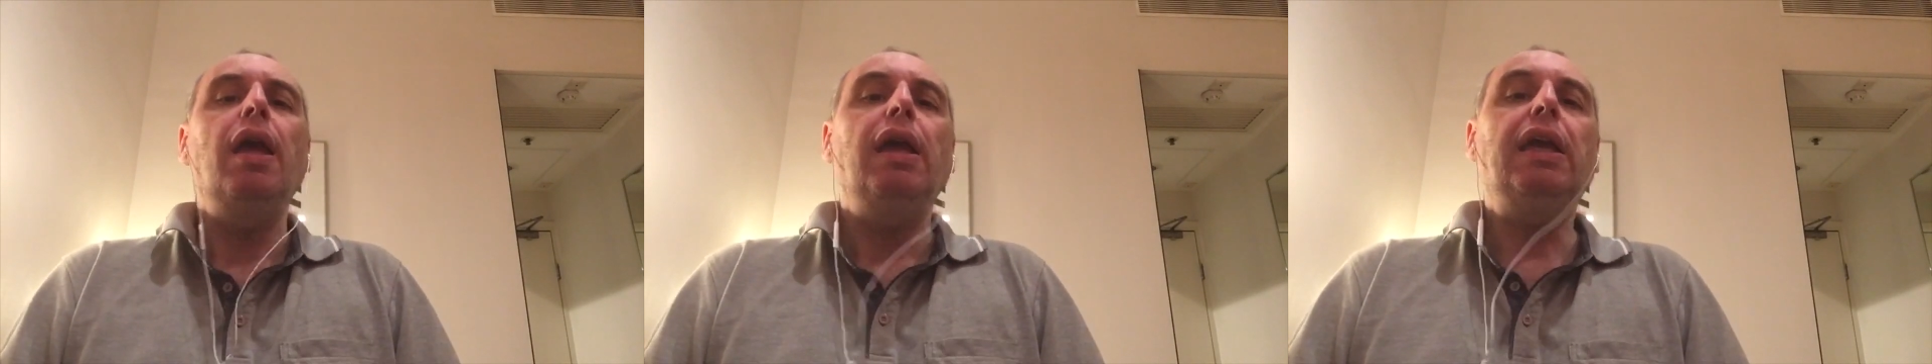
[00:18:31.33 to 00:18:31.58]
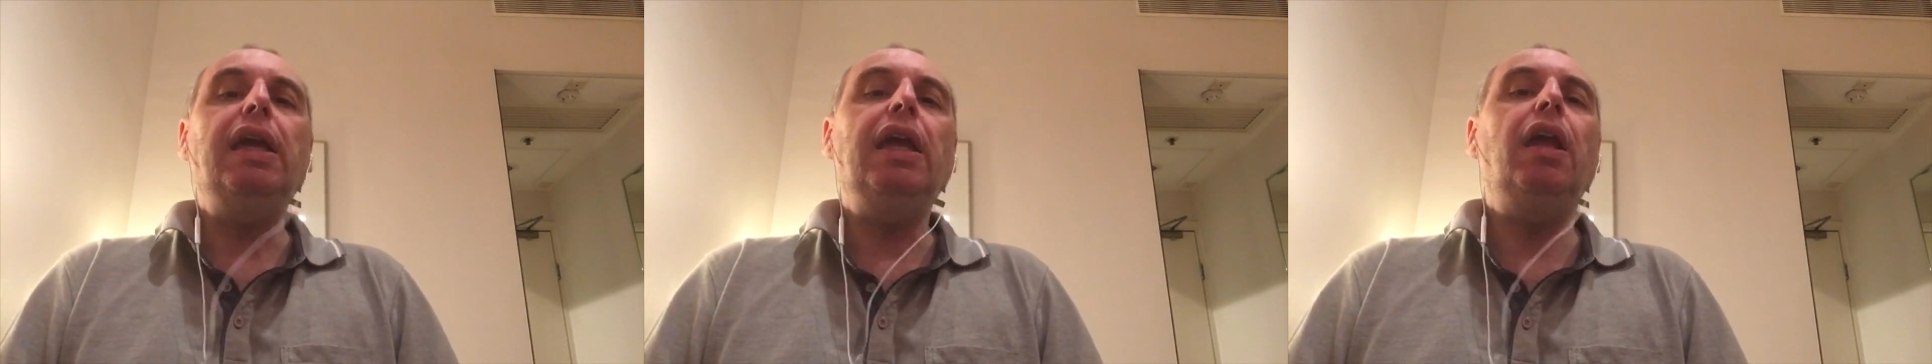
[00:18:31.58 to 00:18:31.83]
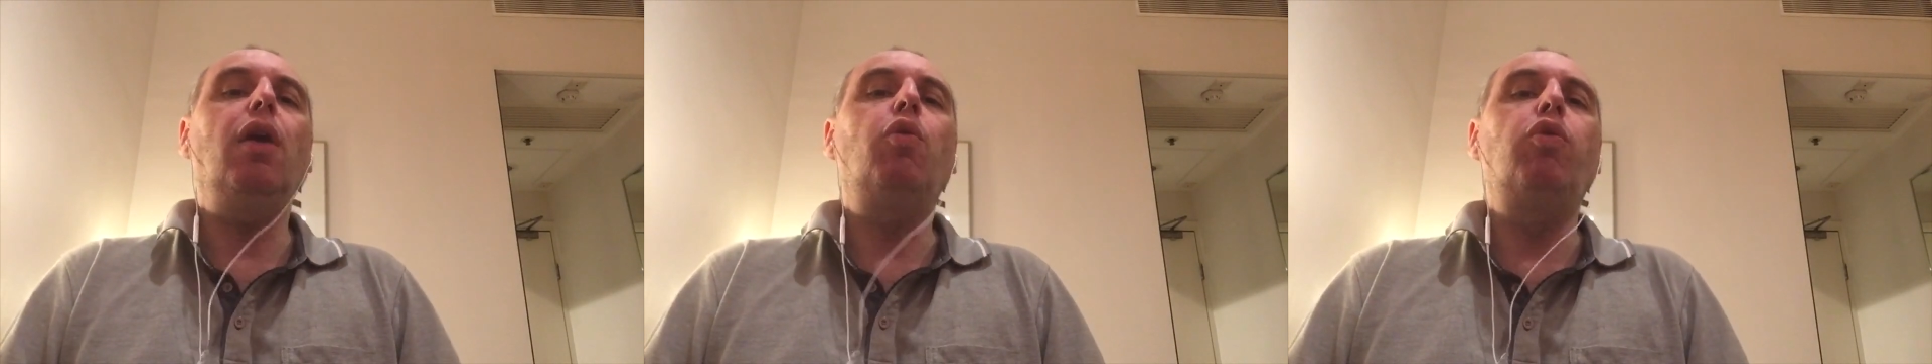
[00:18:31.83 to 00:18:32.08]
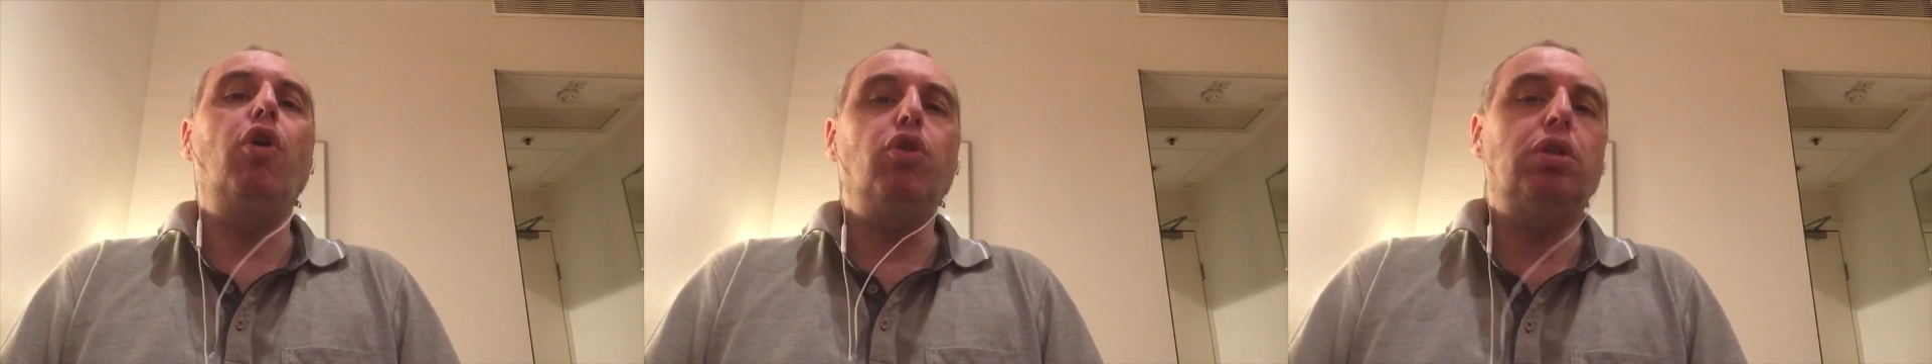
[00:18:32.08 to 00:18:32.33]
He
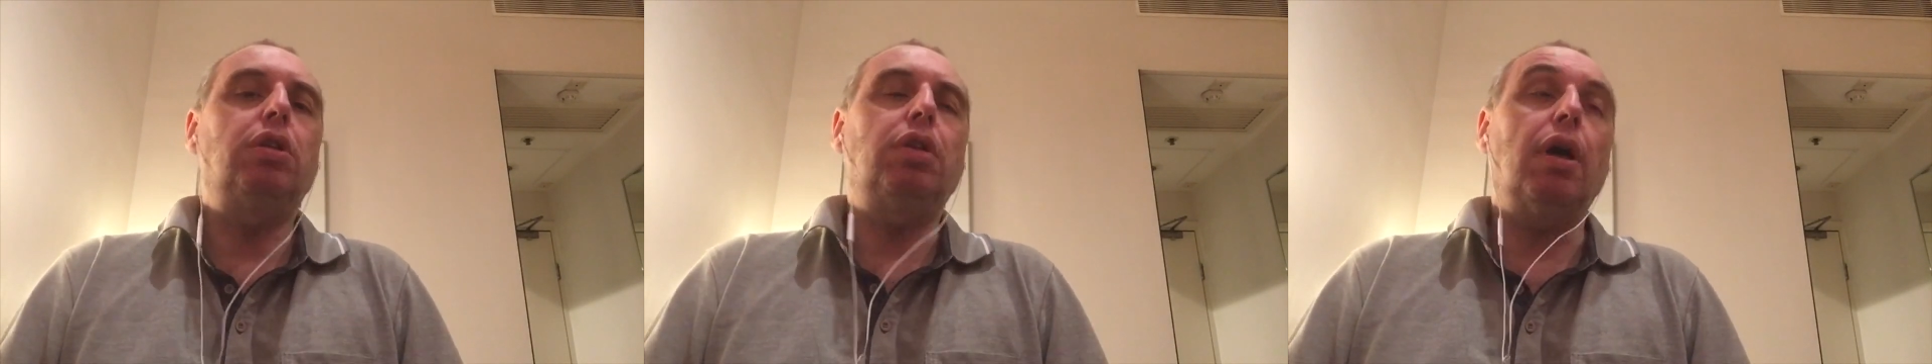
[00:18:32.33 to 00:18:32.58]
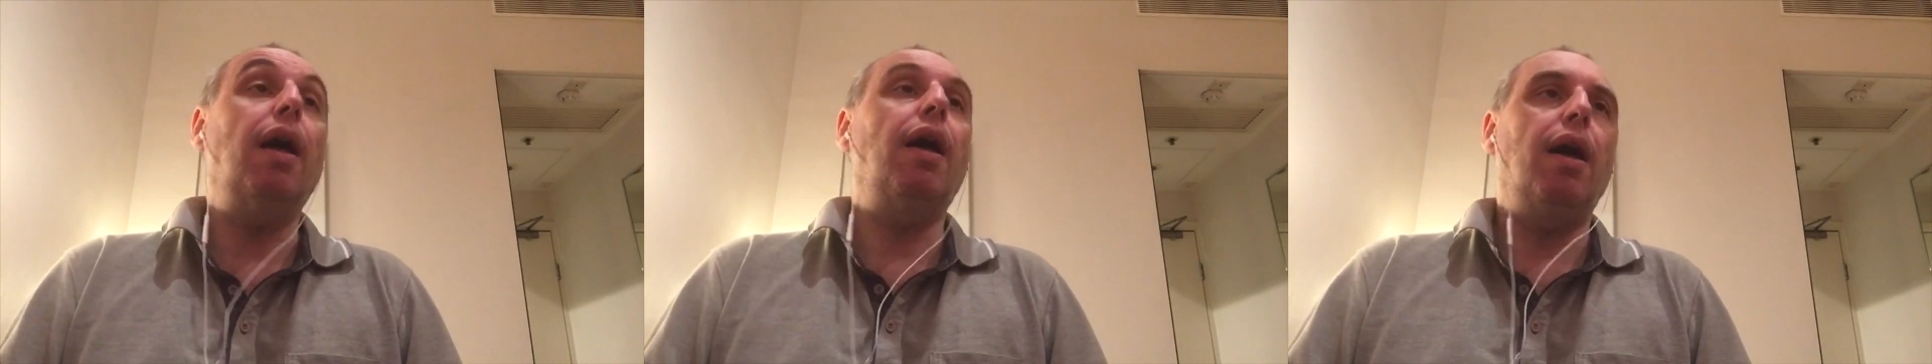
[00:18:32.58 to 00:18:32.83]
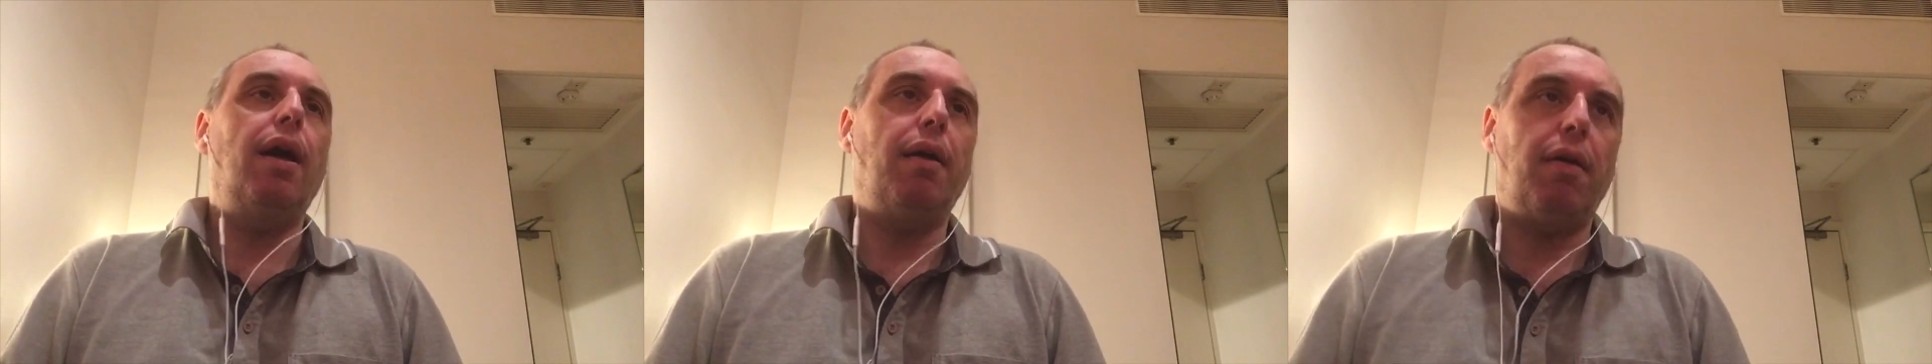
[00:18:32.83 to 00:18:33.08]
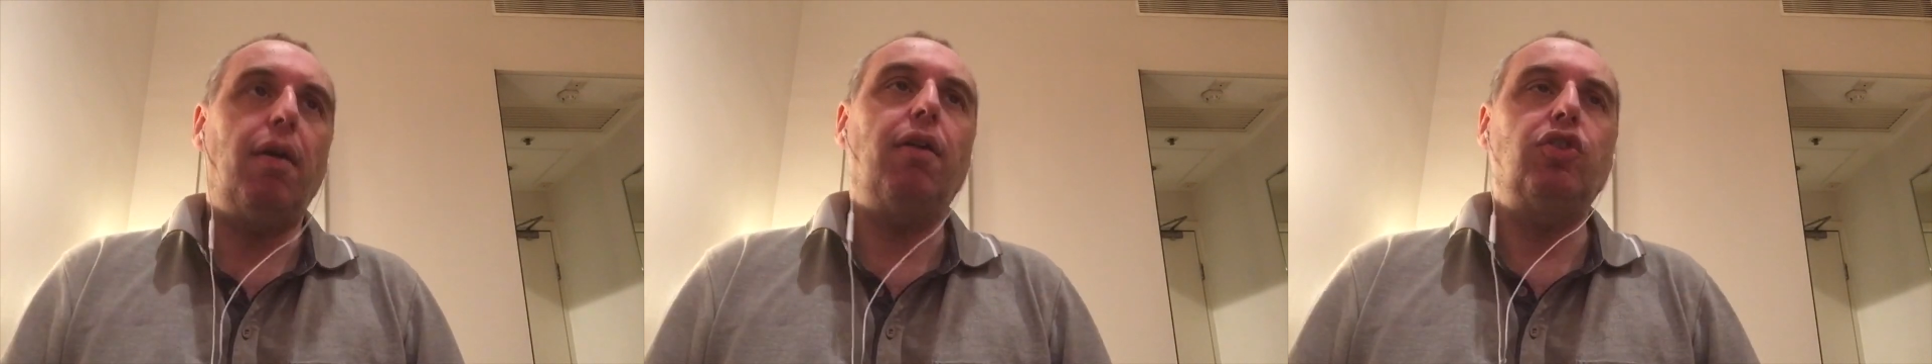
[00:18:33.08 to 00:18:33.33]
wrote uh,